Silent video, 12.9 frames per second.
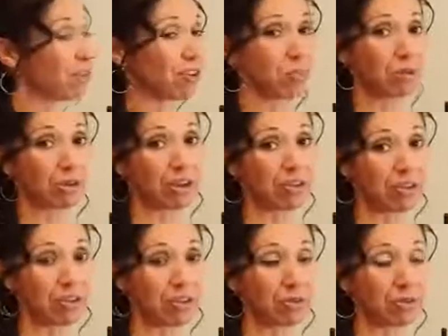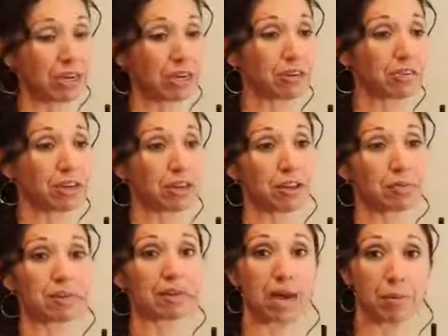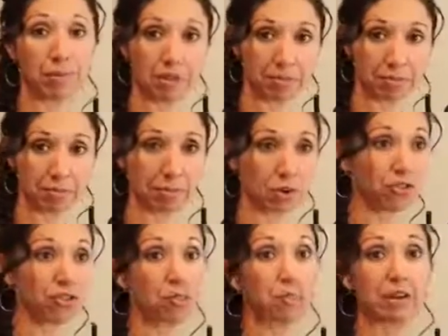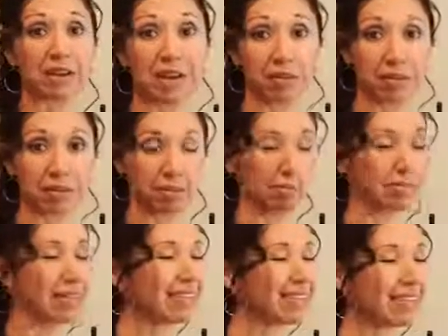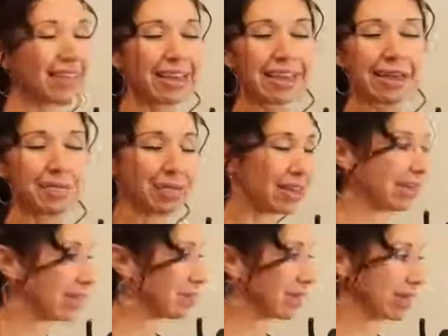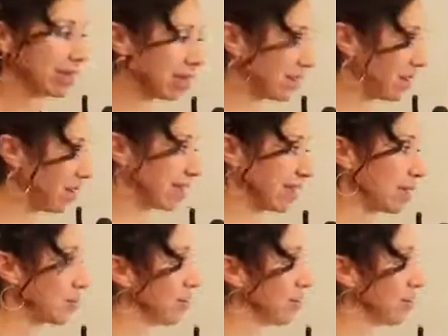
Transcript: respiration, you'll hear cellular metabolism or just metabolism. Same thing, because it's all the same